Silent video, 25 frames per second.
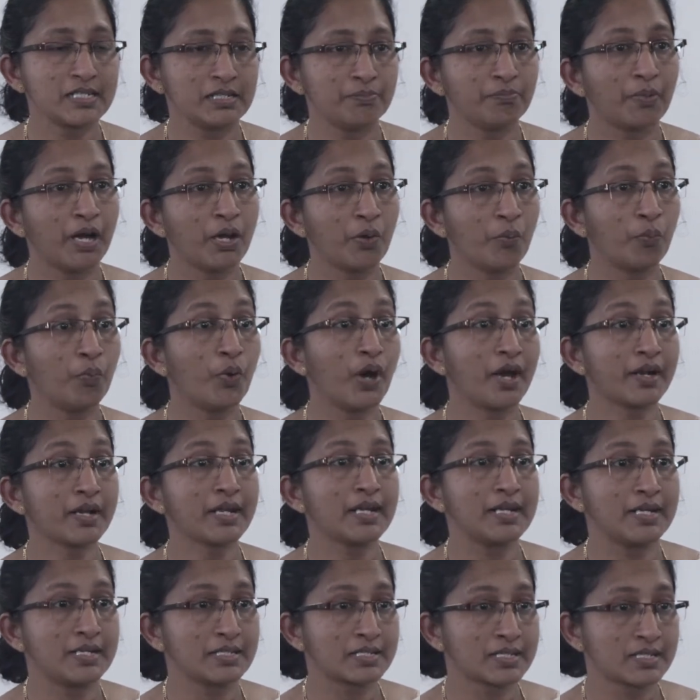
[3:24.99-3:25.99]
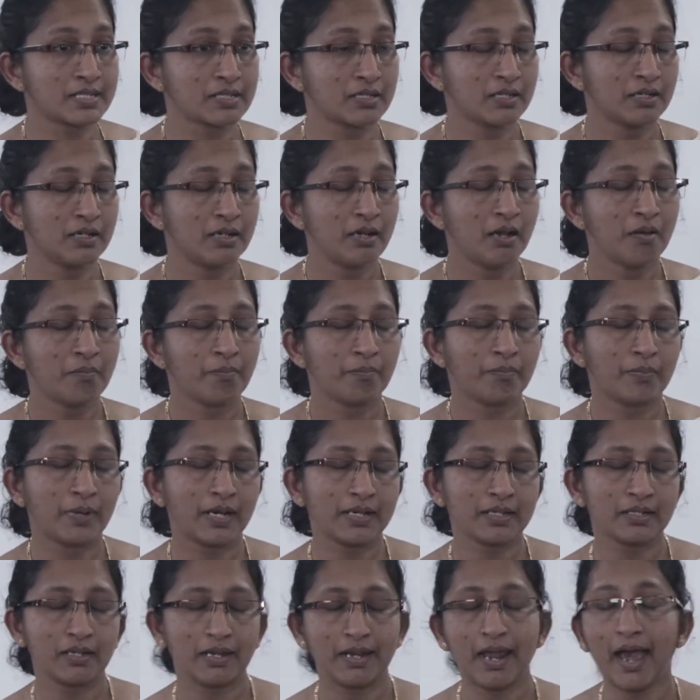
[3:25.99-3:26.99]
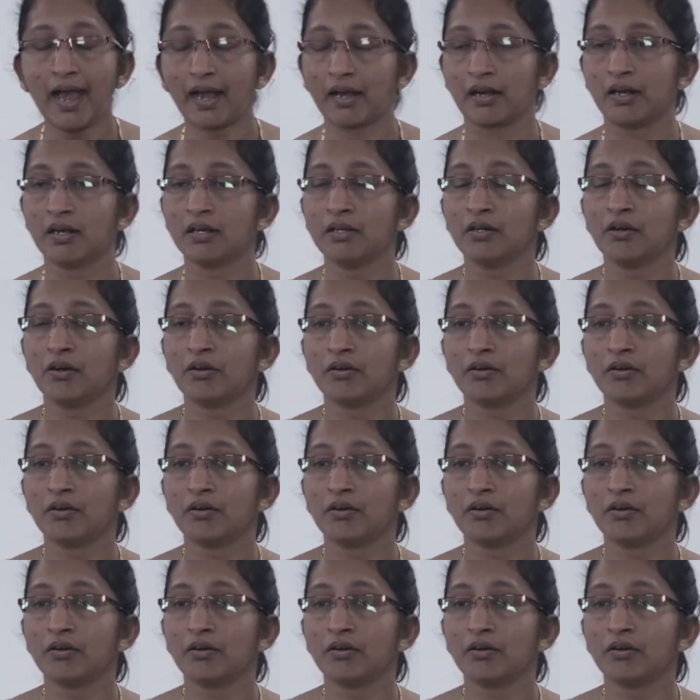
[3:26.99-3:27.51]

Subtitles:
my worries, my lack